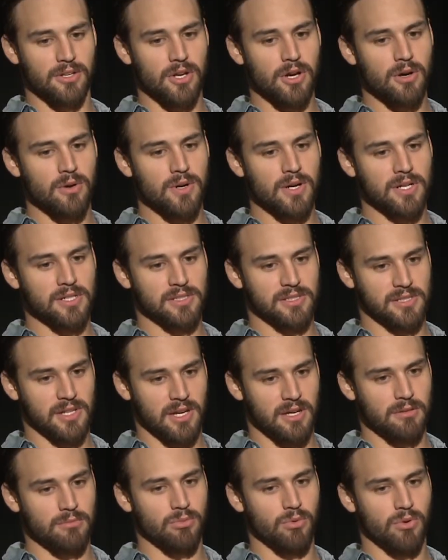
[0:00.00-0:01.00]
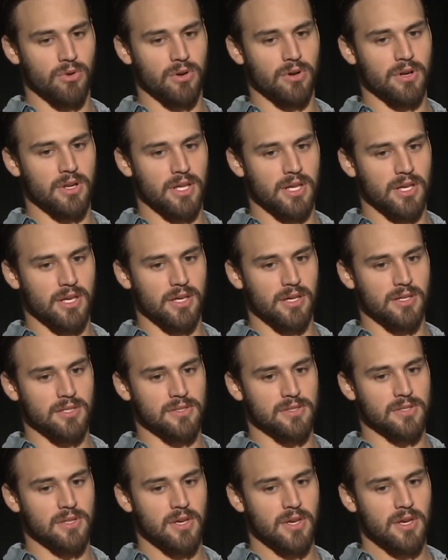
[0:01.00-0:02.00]
Noah Sanborn
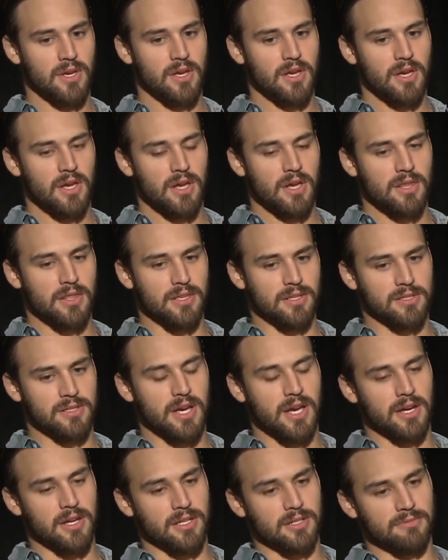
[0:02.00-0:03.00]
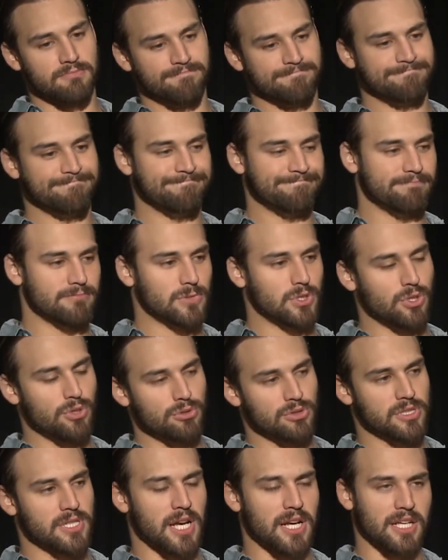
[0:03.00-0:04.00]
is this kind of
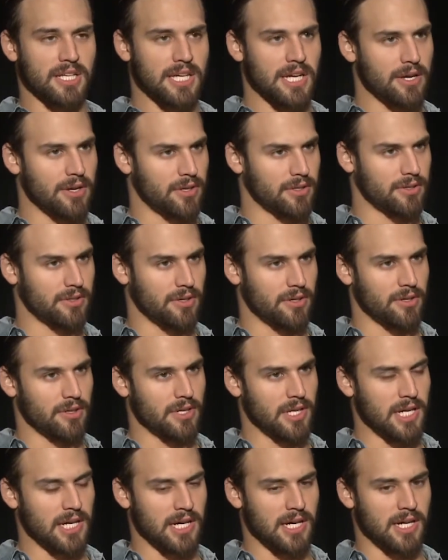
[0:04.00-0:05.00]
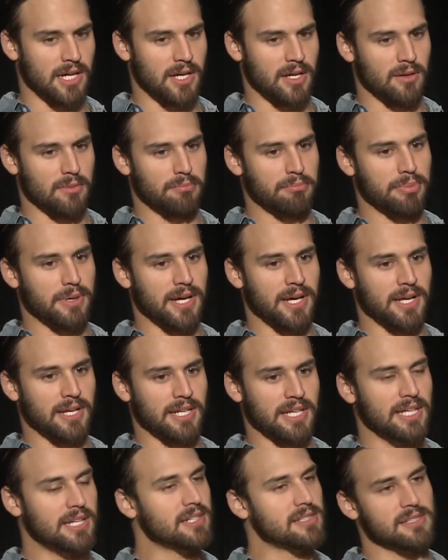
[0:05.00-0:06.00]
two-sided character, uh, but
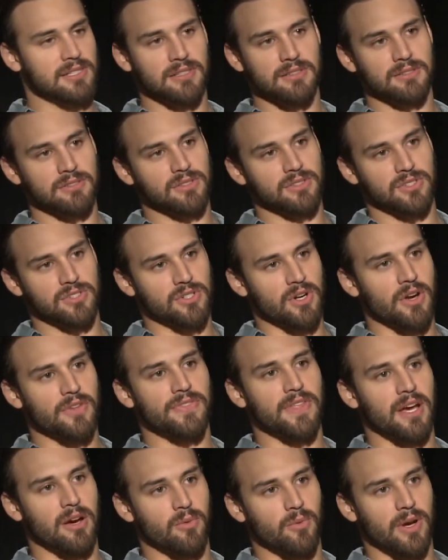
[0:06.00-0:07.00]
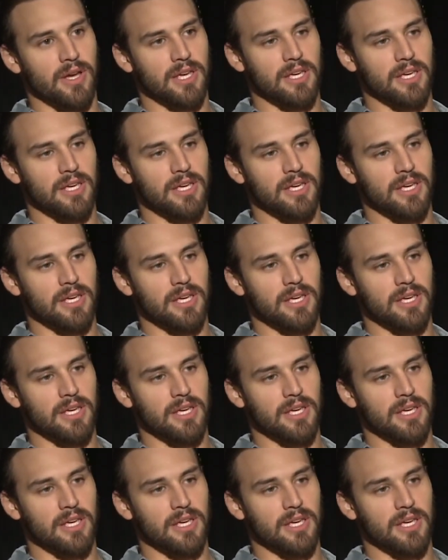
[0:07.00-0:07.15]
he doesn't start that way.